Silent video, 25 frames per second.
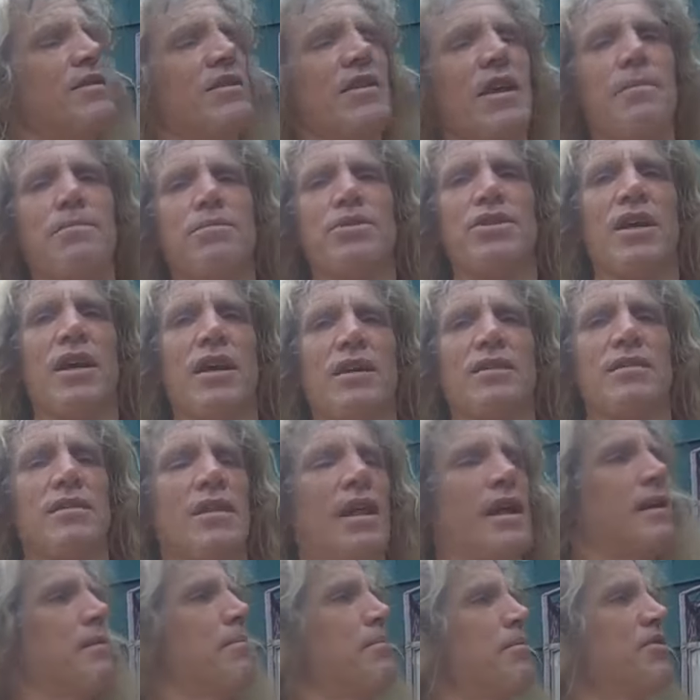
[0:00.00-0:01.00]
subjects
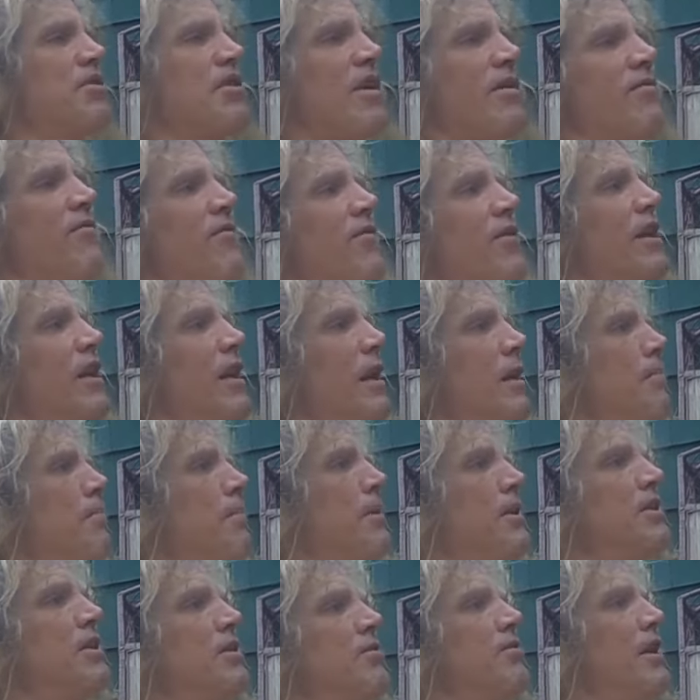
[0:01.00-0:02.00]
like suffering and
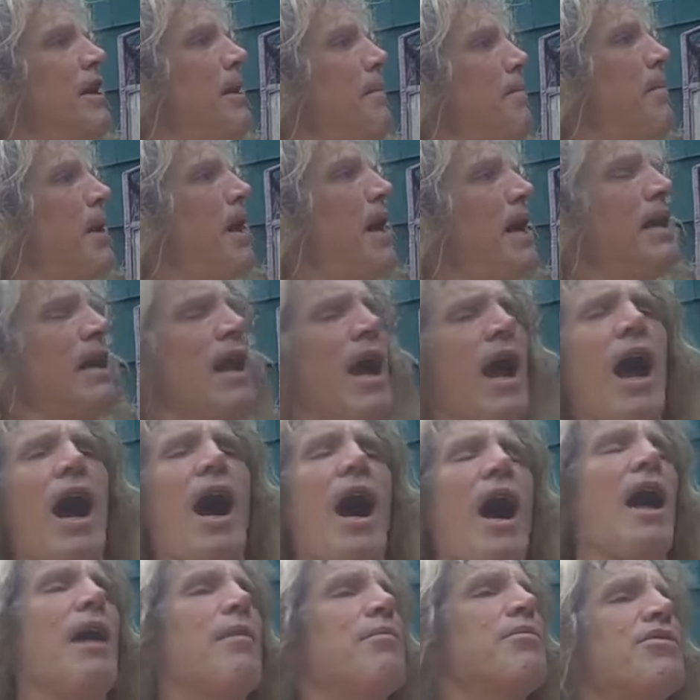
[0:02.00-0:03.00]
misery and pain,
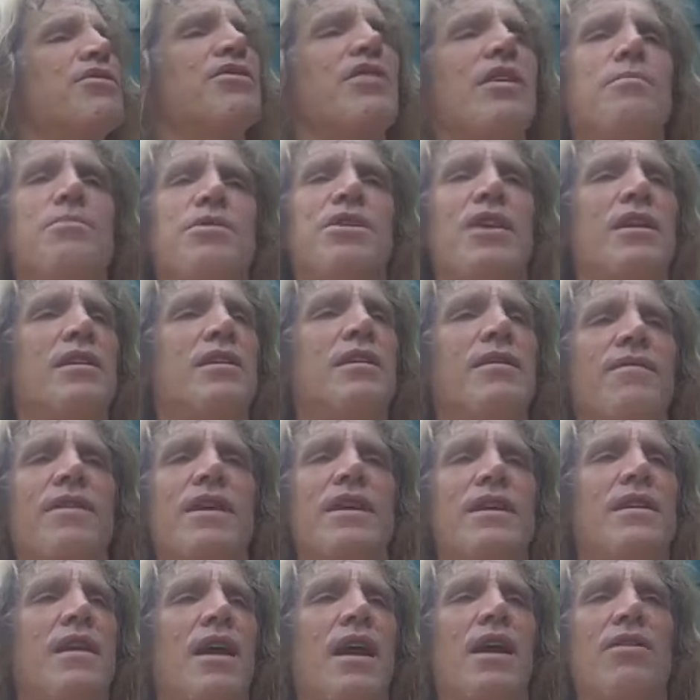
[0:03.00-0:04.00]
I will
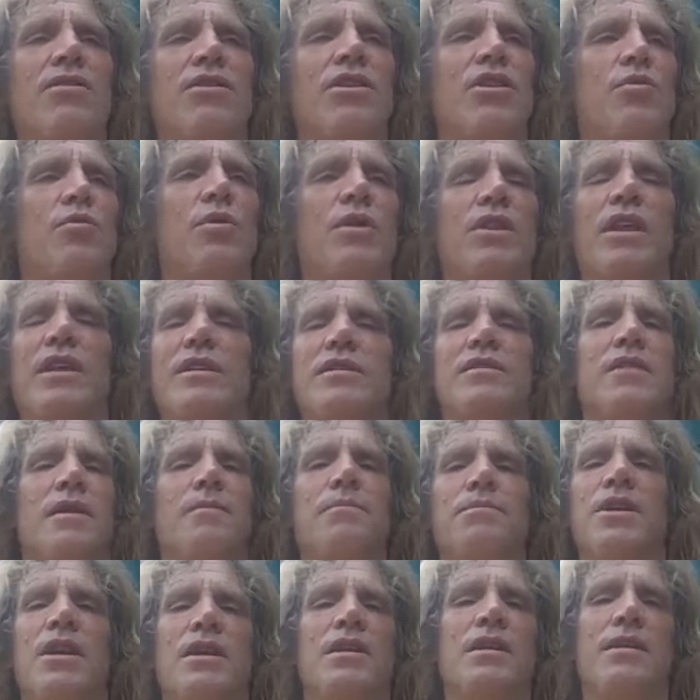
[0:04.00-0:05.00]
subjectively tell you what they
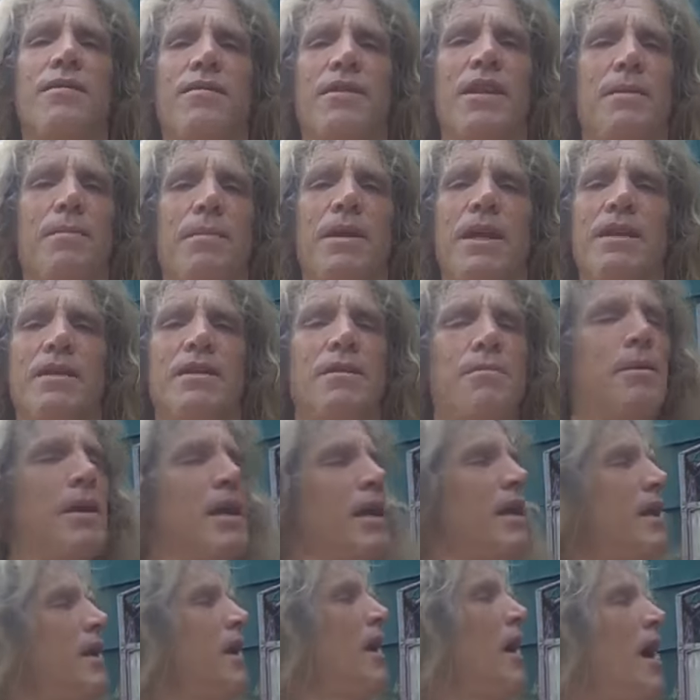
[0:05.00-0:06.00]
subjectively mean to
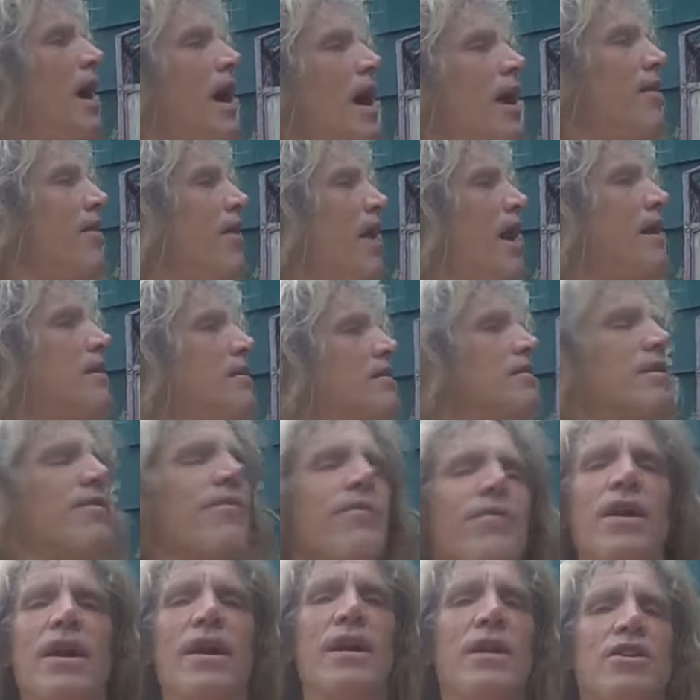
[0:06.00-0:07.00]
me, and that's the
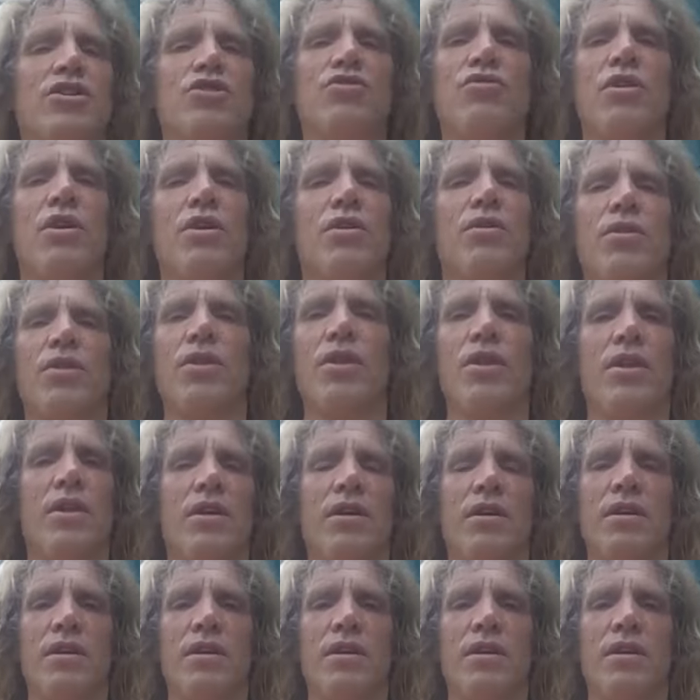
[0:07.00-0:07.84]
fucking truth.